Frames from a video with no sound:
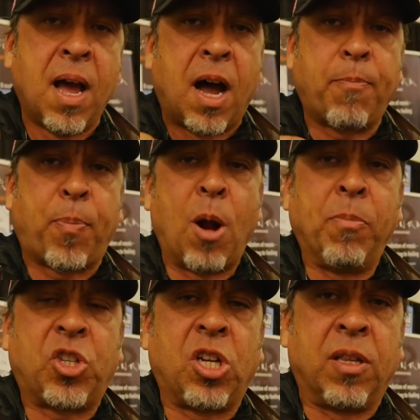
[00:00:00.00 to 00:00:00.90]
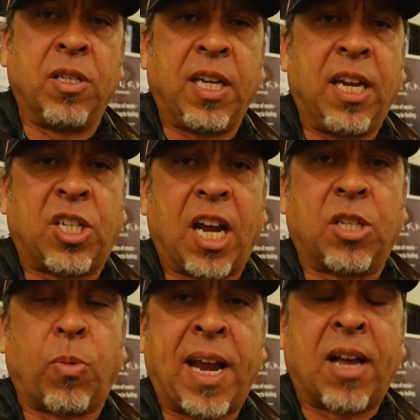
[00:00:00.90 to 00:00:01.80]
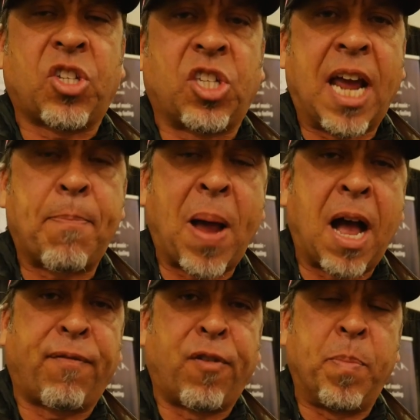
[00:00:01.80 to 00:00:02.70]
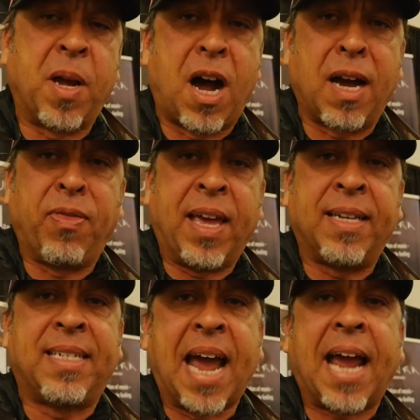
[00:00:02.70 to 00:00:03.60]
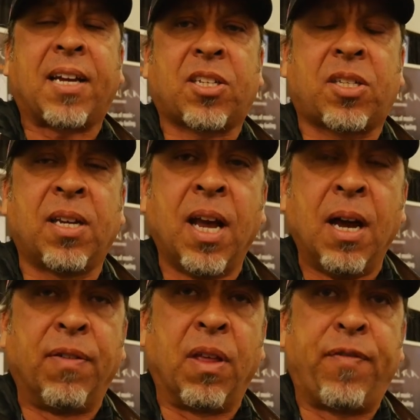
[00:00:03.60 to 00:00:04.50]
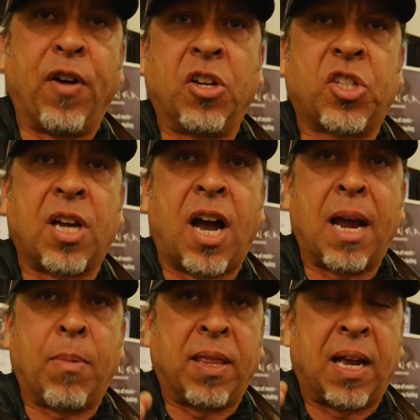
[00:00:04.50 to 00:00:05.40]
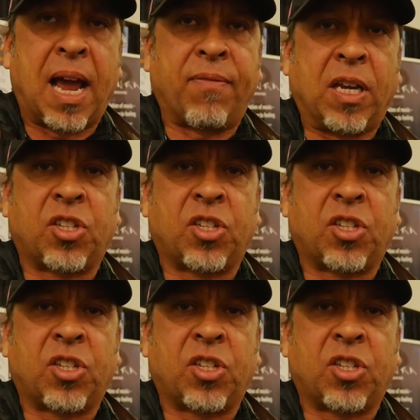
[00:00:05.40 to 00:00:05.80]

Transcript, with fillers: I promise you the DJs will now step out from behind their decks for the first time and they'll have their